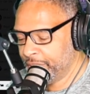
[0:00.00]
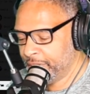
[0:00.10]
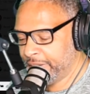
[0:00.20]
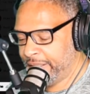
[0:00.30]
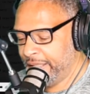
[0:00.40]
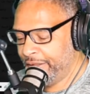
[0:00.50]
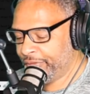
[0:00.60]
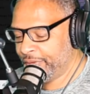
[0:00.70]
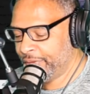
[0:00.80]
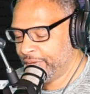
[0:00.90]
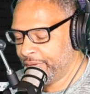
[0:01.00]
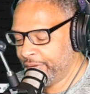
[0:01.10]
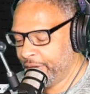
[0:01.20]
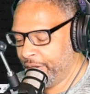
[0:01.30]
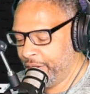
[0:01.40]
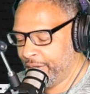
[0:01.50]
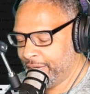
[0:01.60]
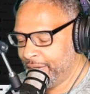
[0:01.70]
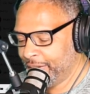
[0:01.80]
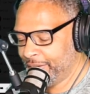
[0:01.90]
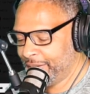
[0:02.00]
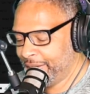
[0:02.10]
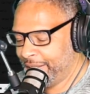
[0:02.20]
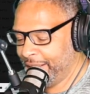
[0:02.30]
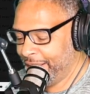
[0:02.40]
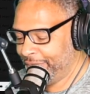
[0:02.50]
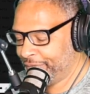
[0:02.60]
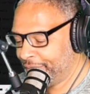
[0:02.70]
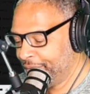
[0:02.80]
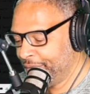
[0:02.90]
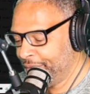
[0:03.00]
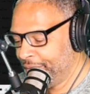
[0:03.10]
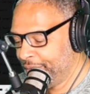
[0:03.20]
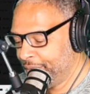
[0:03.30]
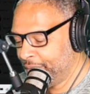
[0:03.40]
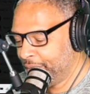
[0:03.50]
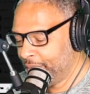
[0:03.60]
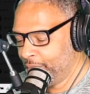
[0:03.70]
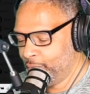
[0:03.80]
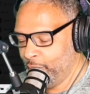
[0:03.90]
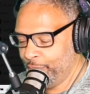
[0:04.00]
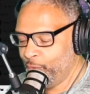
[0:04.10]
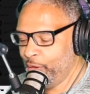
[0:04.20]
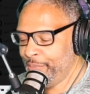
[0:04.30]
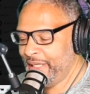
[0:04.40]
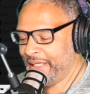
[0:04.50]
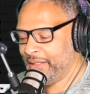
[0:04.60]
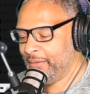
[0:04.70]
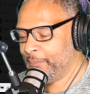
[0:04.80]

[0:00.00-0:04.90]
Kiss, hug, kiss. When we meet.